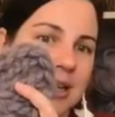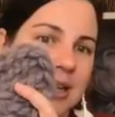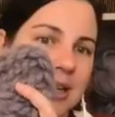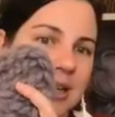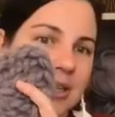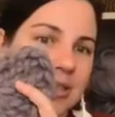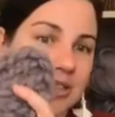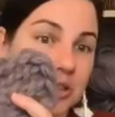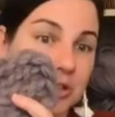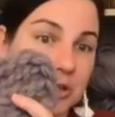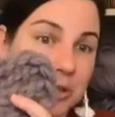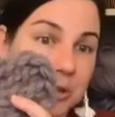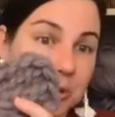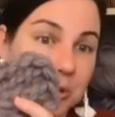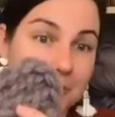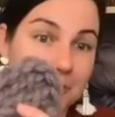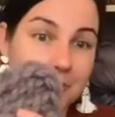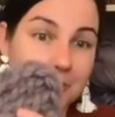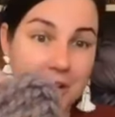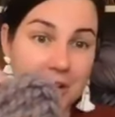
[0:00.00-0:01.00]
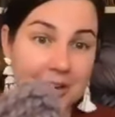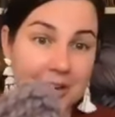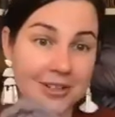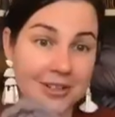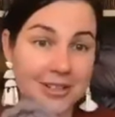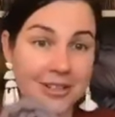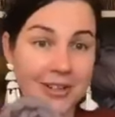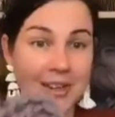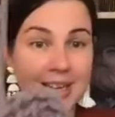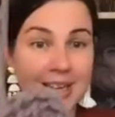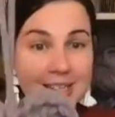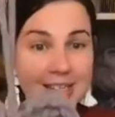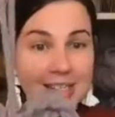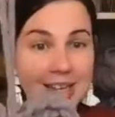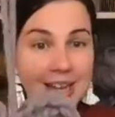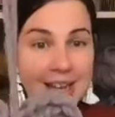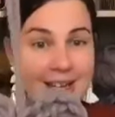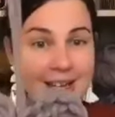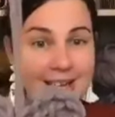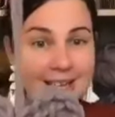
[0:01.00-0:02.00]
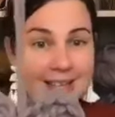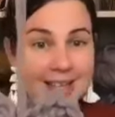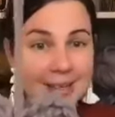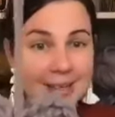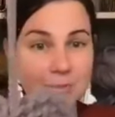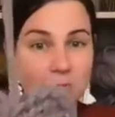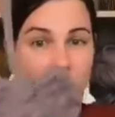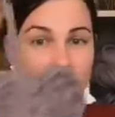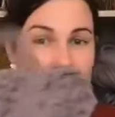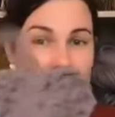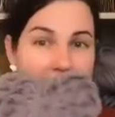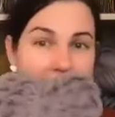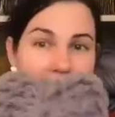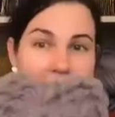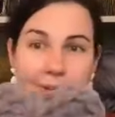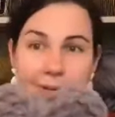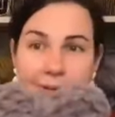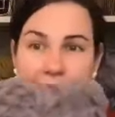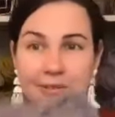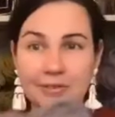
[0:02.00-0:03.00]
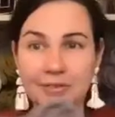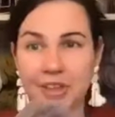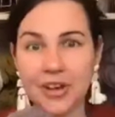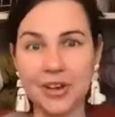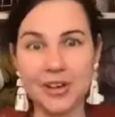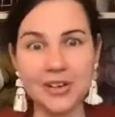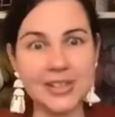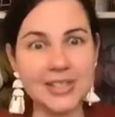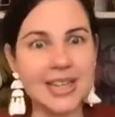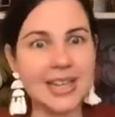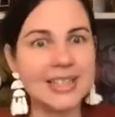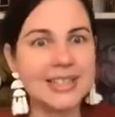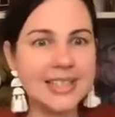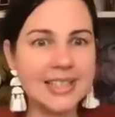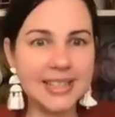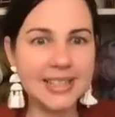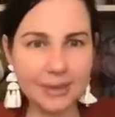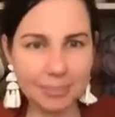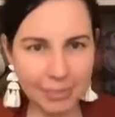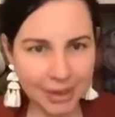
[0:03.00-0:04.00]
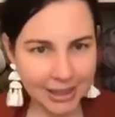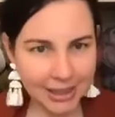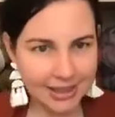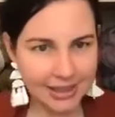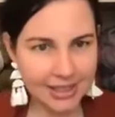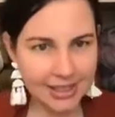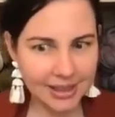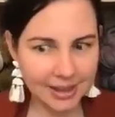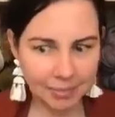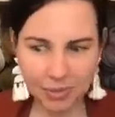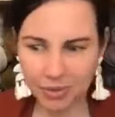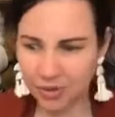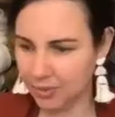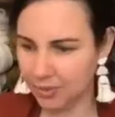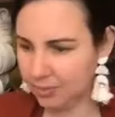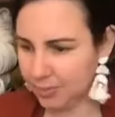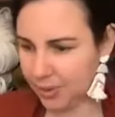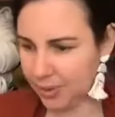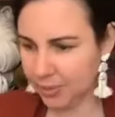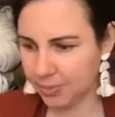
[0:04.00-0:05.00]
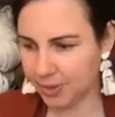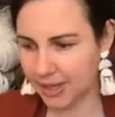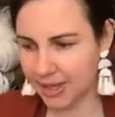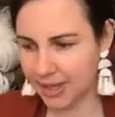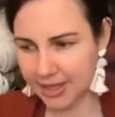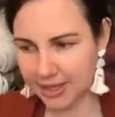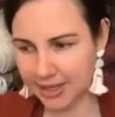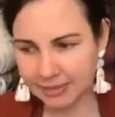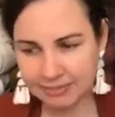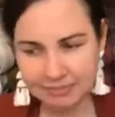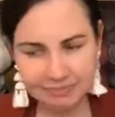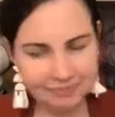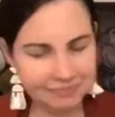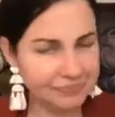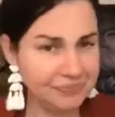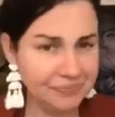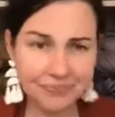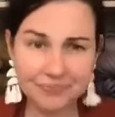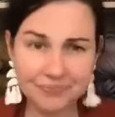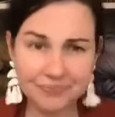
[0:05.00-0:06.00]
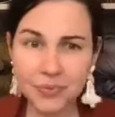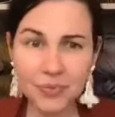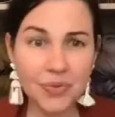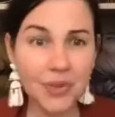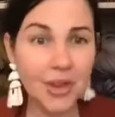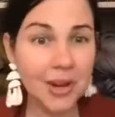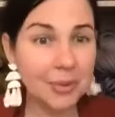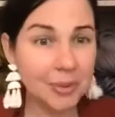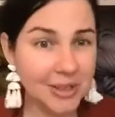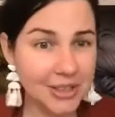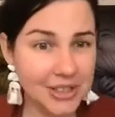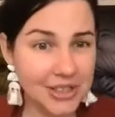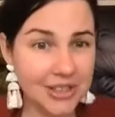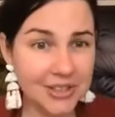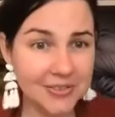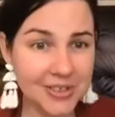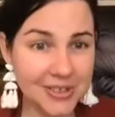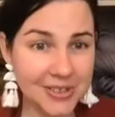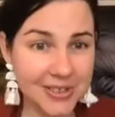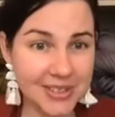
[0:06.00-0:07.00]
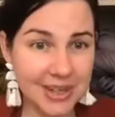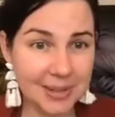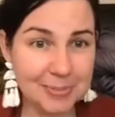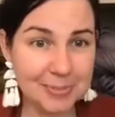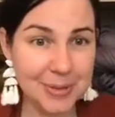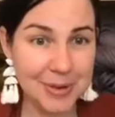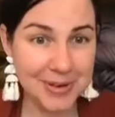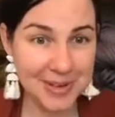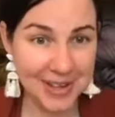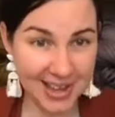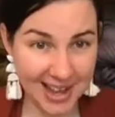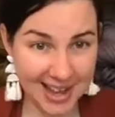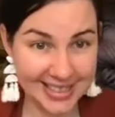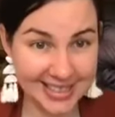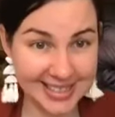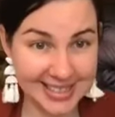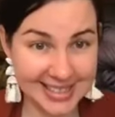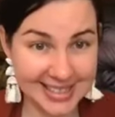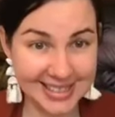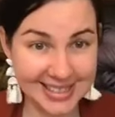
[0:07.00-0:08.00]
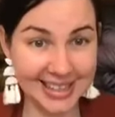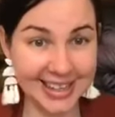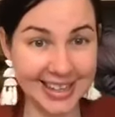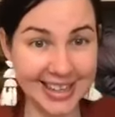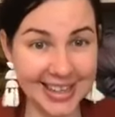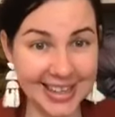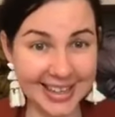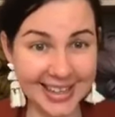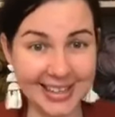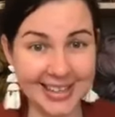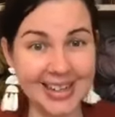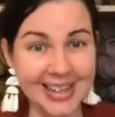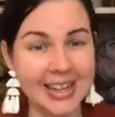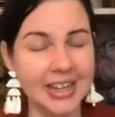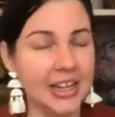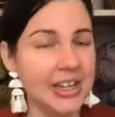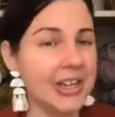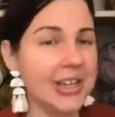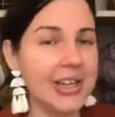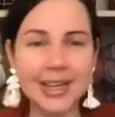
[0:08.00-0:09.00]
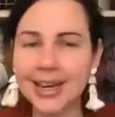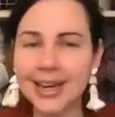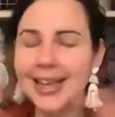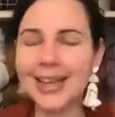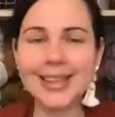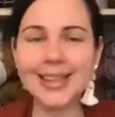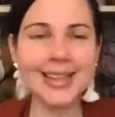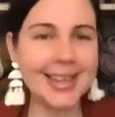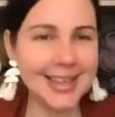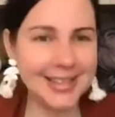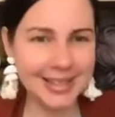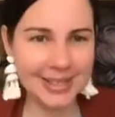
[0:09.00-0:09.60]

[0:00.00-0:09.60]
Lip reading: So 2 of those. So each heart kit will make 2 of those. And similar to the PomPom kit, once you've used up your yarn that's in the kit, you can either get